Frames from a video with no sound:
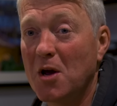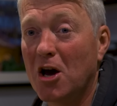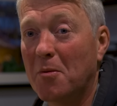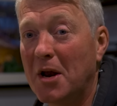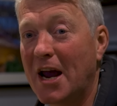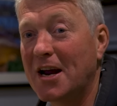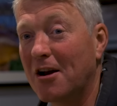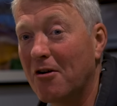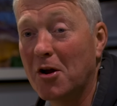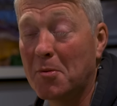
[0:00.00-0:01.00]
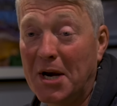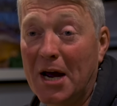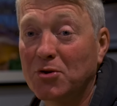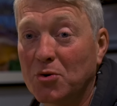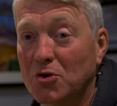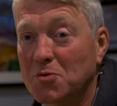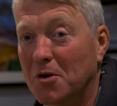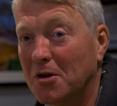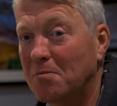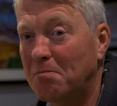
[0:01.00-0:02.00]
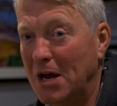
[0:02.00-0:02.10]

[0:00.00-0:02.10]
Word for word: me on. I'm an angler. I'm an outdoorsman.